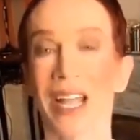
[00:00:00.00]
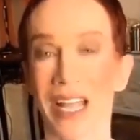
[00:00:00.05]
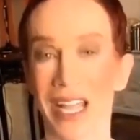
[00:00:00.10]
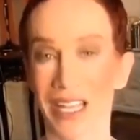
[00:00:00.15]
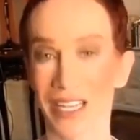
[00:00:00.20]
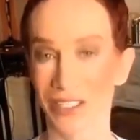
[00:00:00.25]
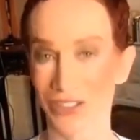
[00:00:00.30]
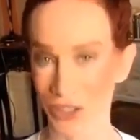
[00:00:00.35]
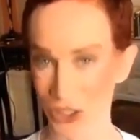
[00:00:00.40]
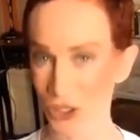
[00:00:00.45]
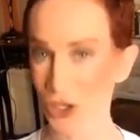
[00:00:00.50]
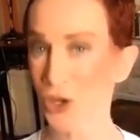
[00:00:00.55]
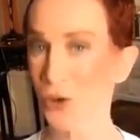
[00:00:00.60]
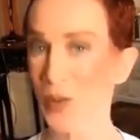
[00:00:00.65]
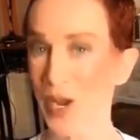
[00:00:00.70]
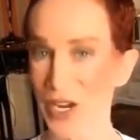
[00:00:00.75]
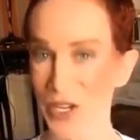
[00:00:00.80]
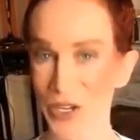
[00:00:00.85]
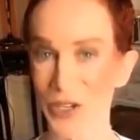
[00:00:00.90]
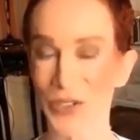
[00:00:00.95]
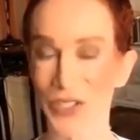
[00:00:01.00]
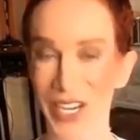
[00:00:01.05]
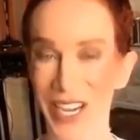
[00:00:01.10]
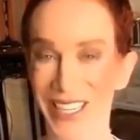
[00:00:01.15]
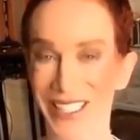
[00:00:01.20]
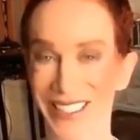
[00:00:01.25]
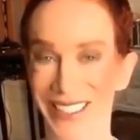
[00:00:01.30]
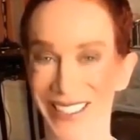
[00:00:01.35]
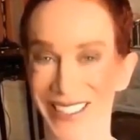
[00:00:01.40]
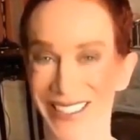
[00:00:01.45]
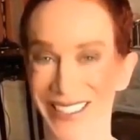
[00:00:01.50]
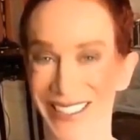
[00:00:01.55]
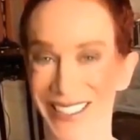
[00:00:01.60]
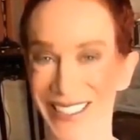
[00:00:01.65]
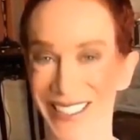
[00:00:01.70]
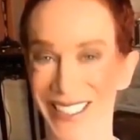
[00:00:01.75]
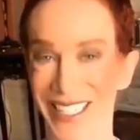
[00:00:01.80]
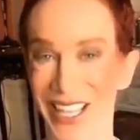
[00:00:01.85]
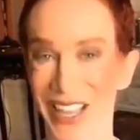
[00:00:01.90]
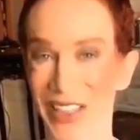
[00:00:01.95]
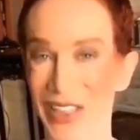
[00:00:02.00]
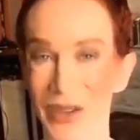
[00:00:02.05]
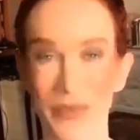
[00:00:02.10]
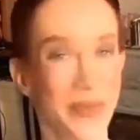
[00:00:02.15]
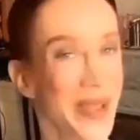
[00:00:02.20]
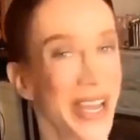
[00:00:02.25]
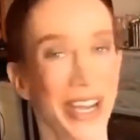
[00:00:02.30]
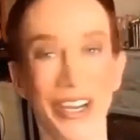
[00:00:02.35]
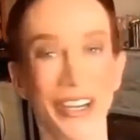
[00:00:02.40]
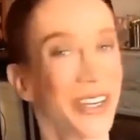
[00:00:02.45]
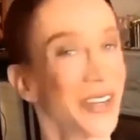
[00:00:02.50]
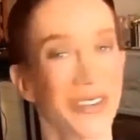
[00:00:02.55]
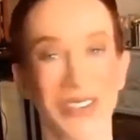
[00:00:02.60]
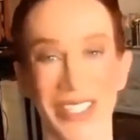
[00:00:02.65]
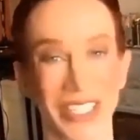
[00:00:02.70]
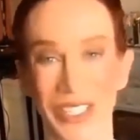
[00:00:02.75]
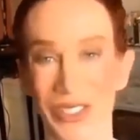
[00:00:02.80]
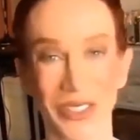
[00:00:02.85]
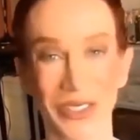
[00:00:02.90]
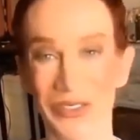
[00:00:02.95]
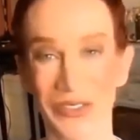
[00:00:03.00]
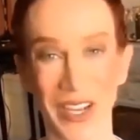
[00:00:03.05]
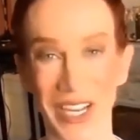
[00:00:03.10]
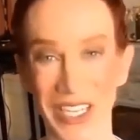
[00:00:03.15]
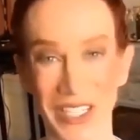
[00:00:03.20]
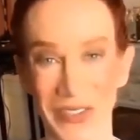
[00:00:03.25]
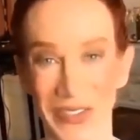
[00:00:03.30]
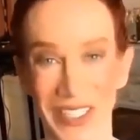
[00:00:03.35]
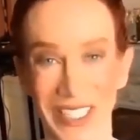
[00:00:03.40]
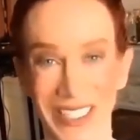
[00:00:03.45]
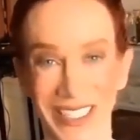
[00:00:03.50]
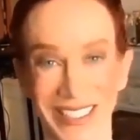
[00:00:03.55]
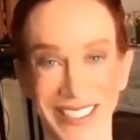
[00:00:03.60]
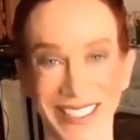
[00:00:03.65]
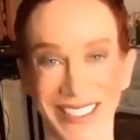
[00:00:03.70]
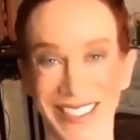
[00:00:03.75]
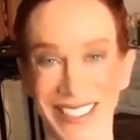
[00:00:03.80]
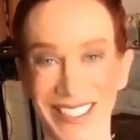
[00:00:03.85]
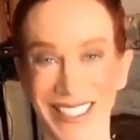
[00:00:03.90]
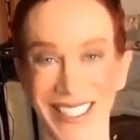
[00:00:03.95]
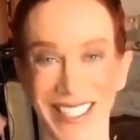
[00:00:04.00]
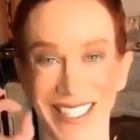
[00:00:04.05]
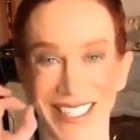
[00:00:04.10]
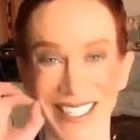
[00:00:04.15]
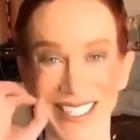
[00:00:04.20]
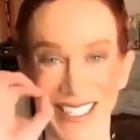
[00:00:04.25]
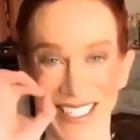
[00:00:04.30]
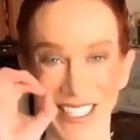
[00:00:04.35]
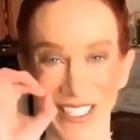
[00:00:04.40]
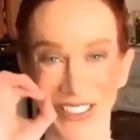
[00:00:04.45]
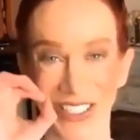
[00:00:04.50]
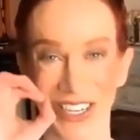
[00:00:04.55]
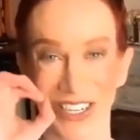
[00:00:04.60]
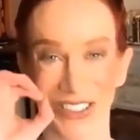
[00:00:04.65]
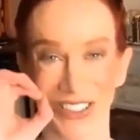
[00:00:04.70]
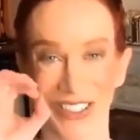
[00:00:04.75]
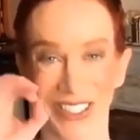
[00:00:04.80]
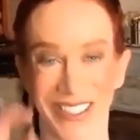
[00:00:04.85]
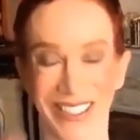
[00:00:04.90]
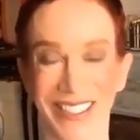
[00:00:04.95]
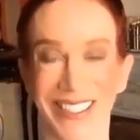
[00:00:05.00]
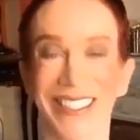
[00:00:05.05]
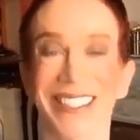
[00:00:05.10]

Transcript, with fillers: And you know my new title, the mayor of Zero Foxville, Zero.